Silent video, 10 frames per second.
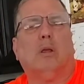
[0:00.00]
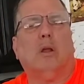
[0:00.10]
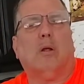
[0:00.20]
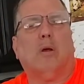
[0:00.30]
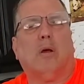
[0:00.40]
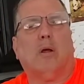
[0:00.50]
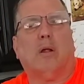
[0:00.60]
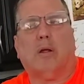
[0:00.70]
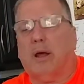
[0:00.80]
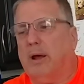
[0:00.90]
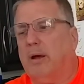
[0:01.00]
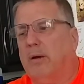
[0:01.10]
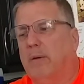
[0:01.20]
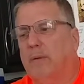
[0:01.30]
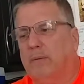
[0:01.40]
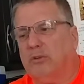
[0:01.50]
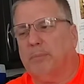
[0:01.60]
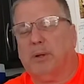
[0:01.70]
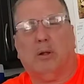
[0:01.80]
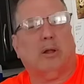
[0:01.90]
you know, how
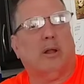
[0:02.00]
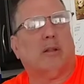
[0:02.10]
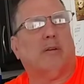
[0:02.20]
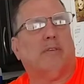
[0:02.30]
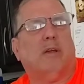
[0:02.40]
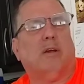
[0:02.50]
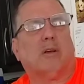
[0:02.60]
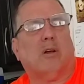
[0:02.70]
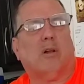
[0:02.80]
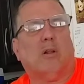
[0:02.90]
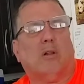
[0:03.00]
to build another vehicle.